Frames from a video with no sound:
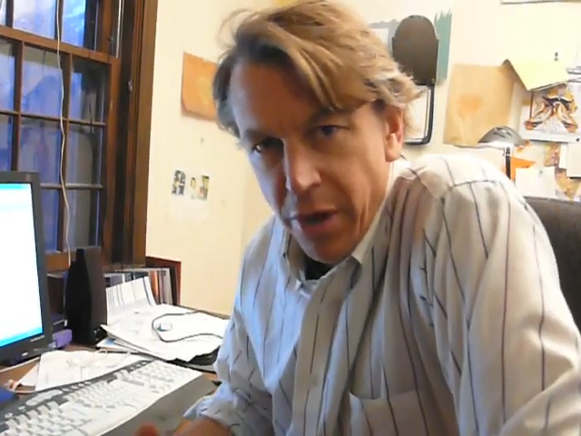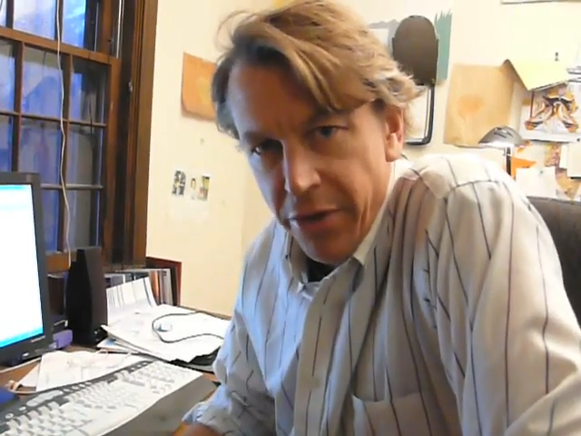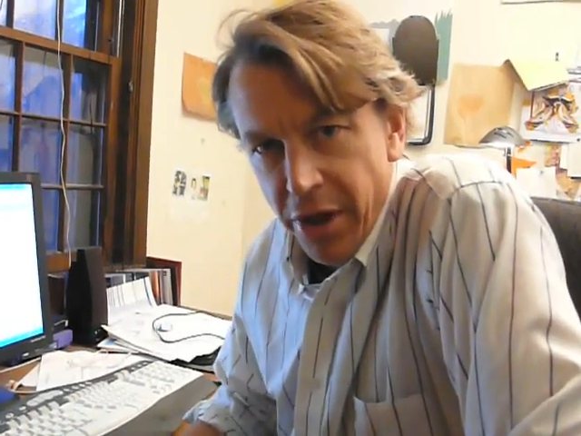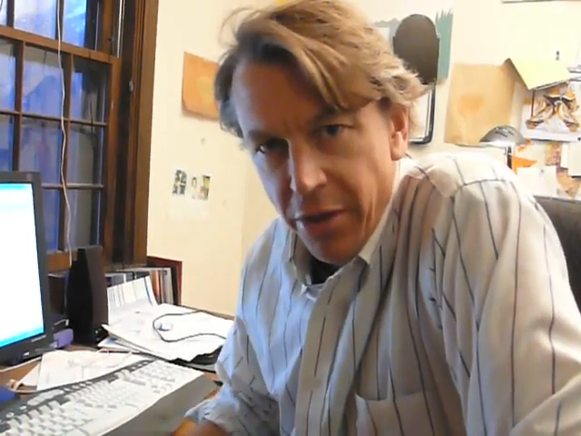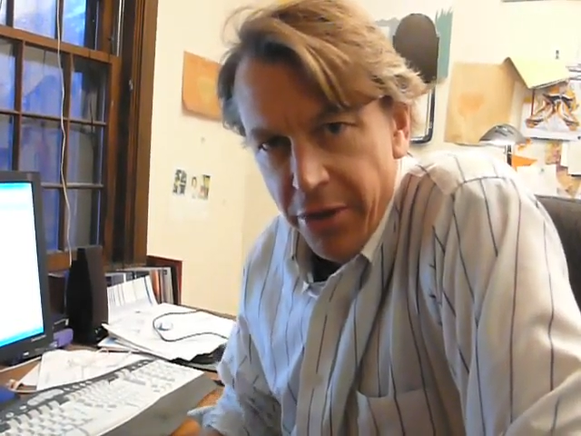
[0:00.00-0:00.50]

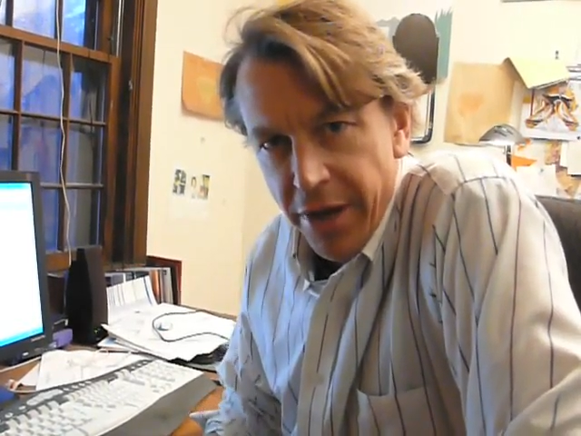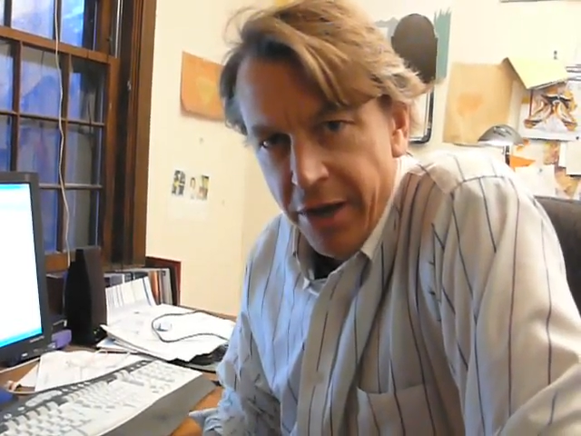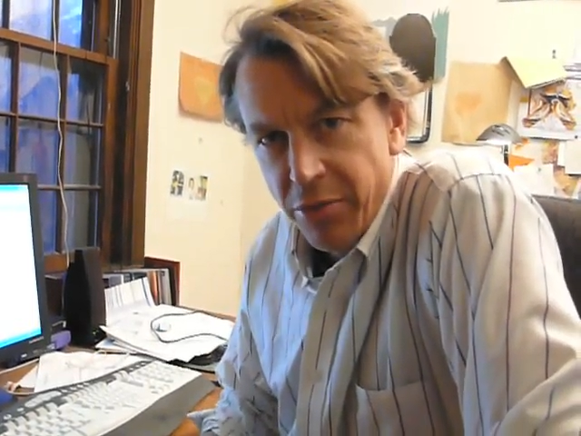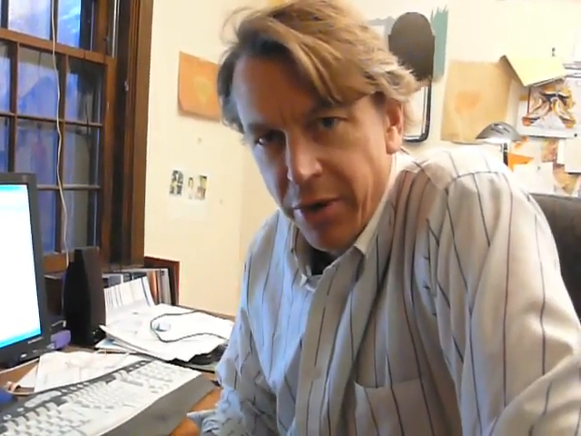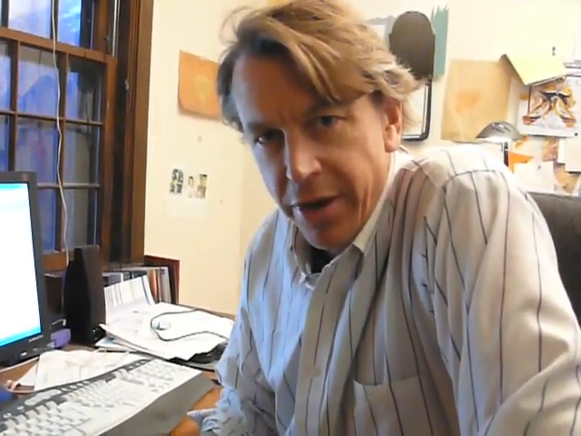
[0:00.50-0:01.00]
The
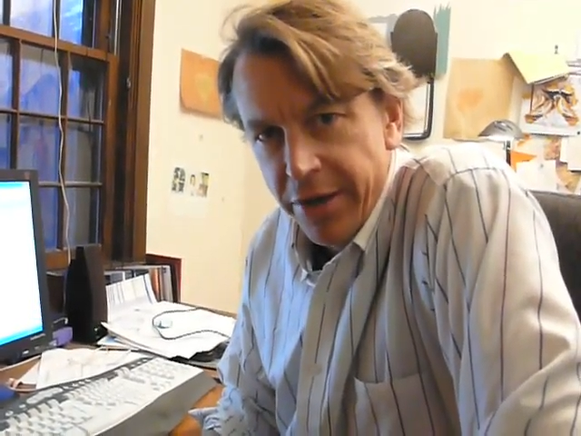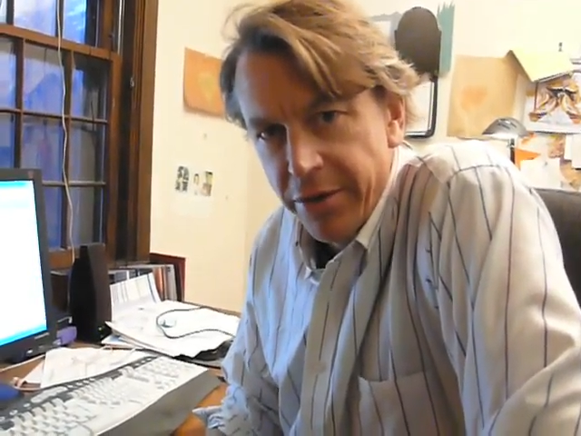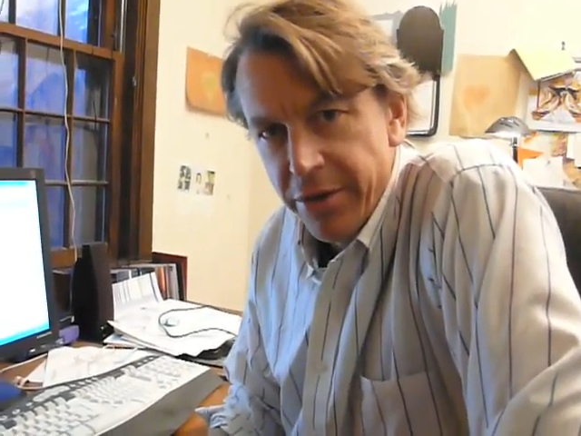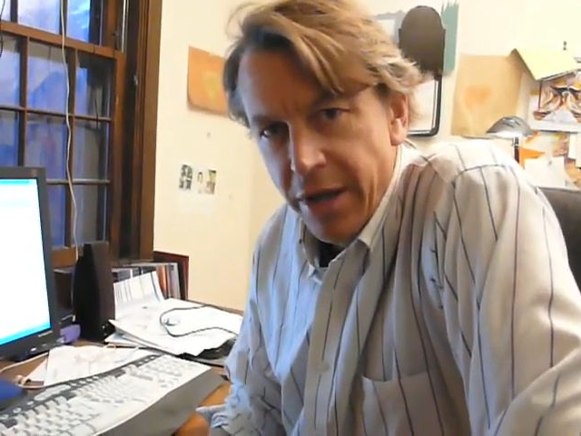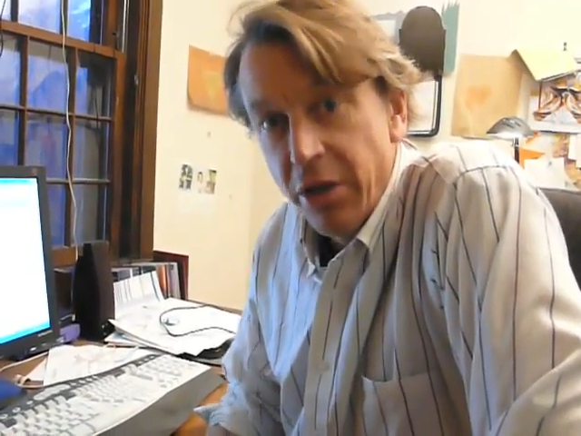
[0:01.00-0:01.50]
next one that I
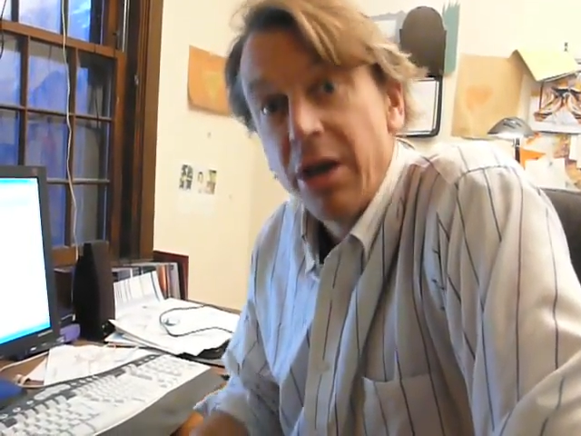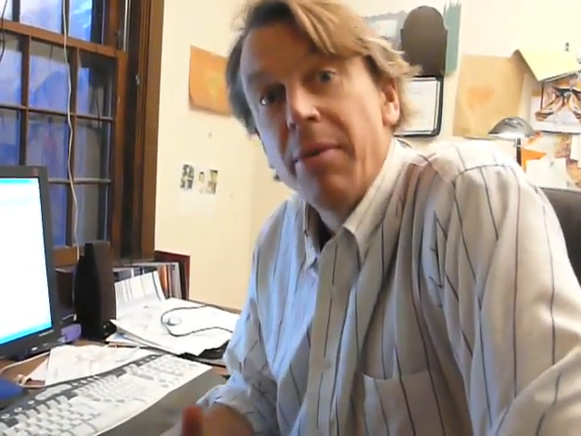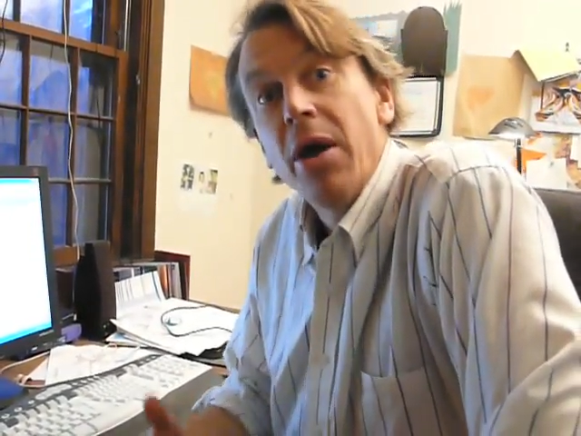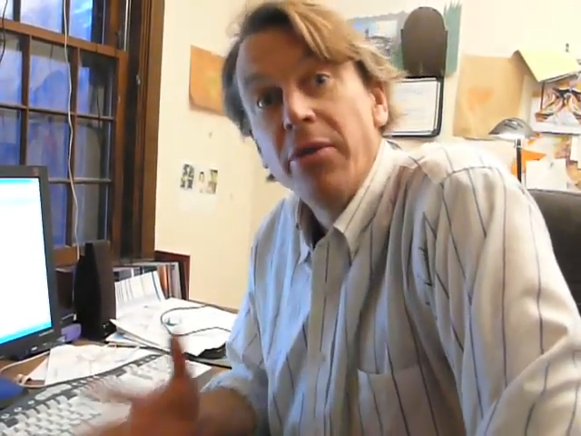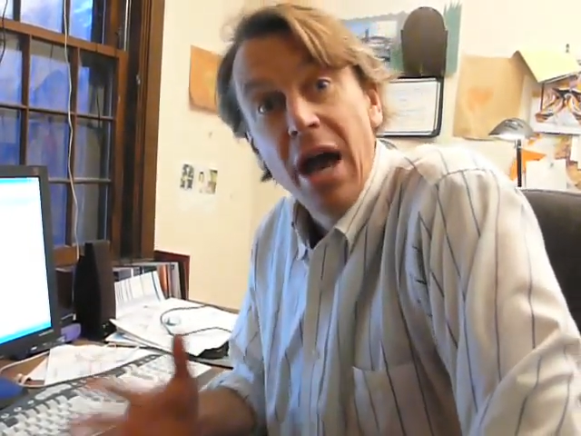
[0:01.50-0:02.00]
do is I look at
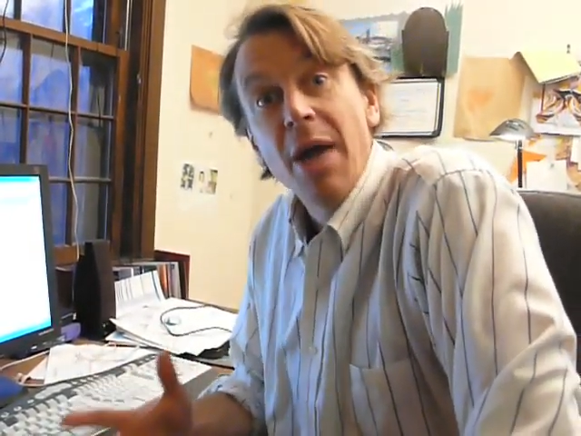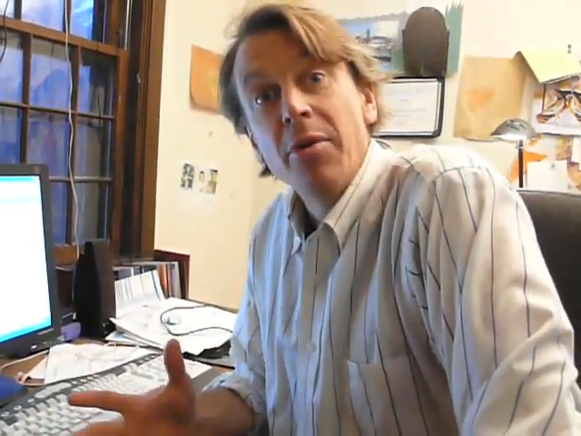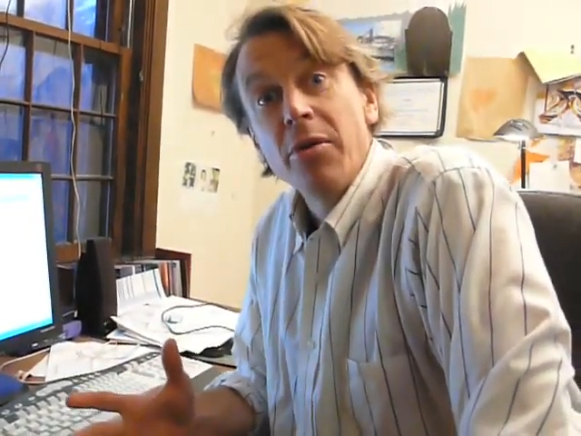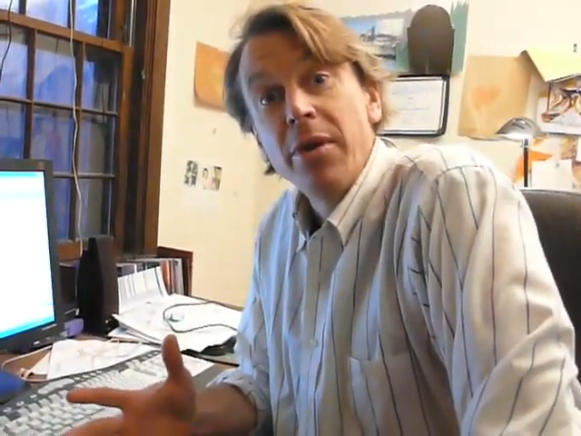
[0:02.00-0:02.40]
my odometer